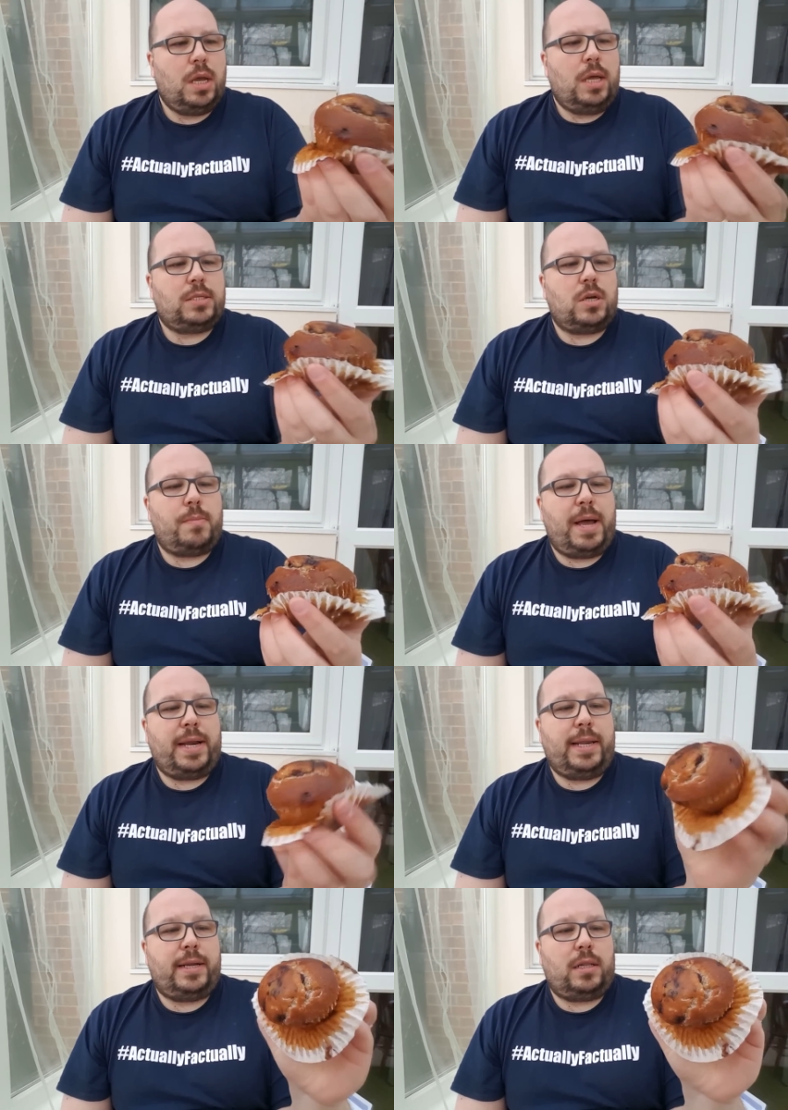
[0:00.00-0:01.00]
It's not a
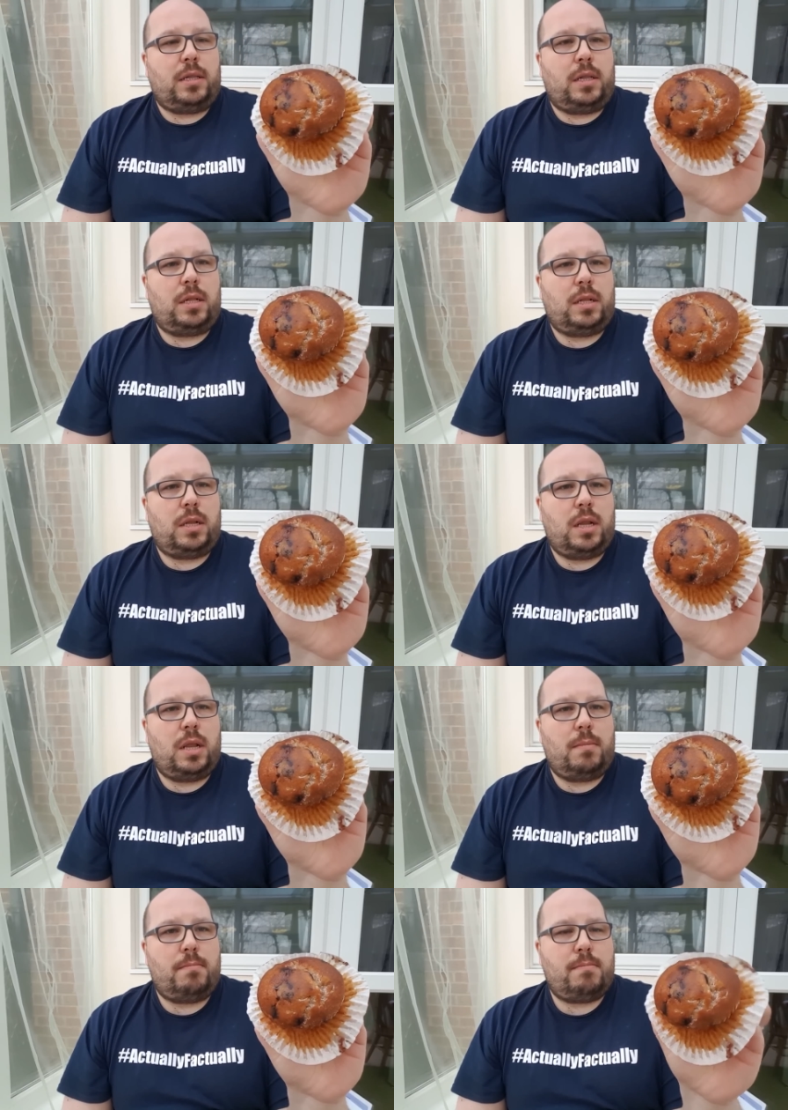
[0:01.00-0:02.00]
bad little
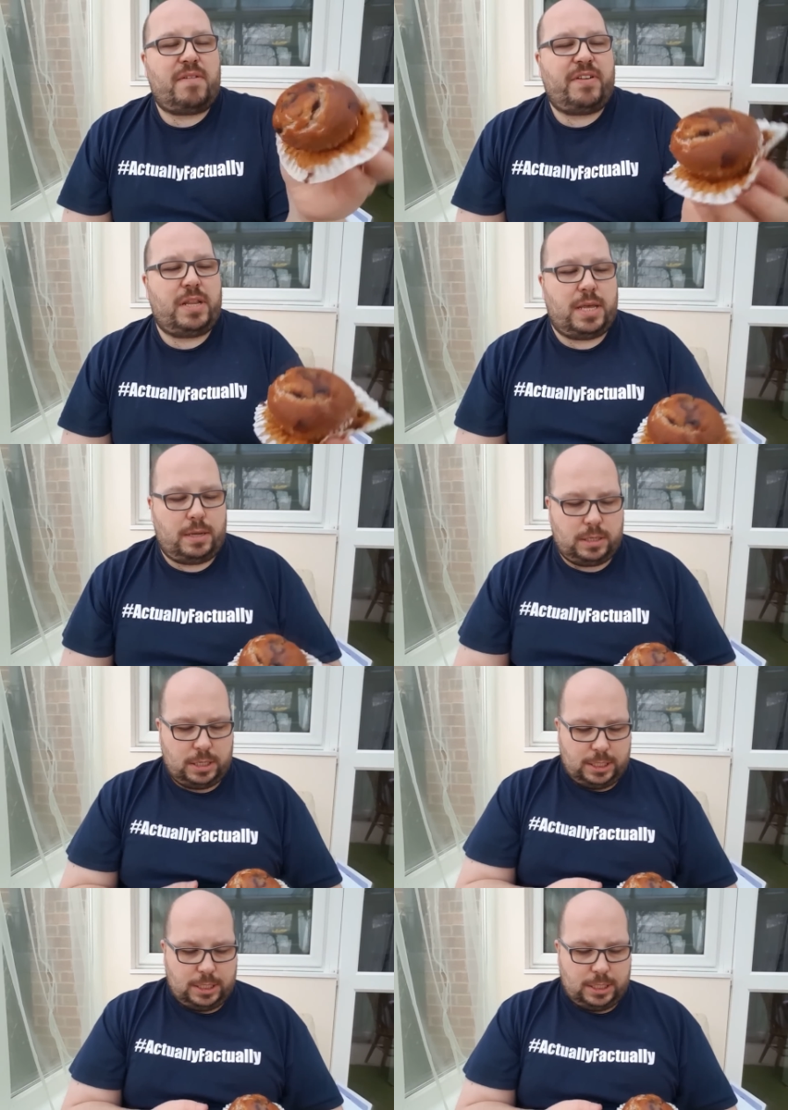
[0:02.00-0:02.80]
muffin there.